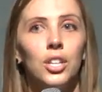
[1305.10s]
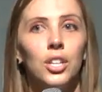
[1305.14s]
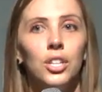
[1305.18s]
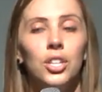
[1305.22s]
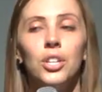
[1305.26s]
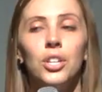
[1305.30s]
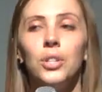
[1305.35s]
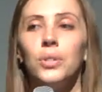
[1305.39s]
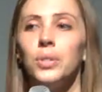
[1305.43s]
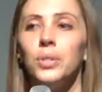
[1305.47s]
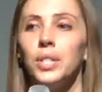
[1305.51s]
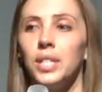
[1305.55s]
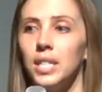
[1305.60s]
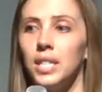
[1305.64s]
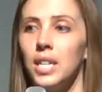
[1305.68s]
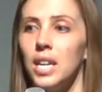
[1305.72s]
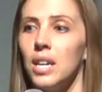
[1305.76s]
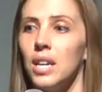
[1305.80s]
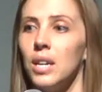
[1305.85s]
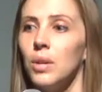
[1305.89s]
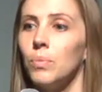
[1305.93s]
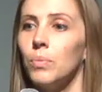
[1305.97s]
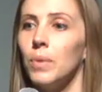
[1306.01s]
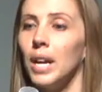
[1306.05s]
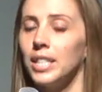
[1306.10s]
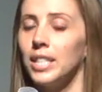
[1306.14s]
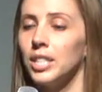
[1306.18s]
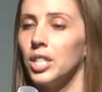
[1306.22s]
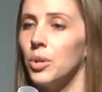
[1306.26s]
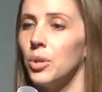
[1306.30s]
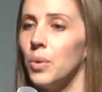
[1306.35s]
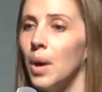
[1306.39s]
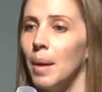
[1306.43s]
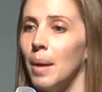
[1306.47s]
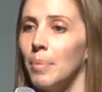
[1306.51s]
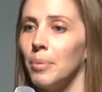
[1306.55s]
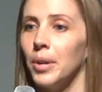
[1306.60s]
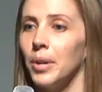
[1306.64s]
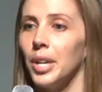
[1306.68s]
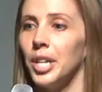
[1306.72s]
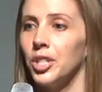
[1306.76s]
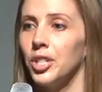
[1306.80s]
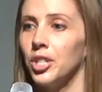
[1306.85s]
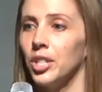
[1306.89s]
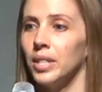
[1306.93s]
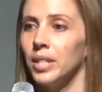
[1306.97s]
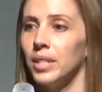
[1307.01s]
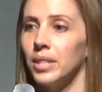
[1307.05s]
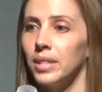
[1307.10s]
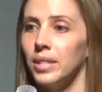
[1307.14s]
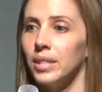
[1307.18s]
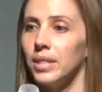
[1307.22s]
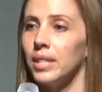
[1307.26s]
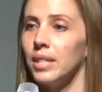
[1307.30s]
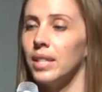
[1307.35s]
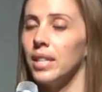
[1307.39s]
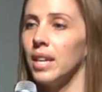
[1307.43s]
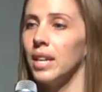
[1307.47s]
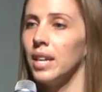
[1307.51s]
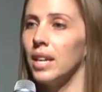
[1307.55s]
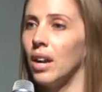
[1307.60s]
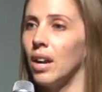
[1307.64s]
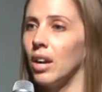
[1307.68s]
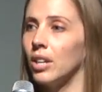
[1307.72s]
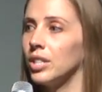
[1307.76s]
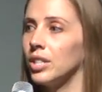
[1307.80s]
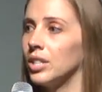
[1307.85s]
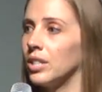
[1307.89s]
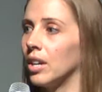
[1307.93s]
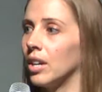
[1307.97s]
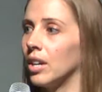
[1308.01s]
you see rescue operations that are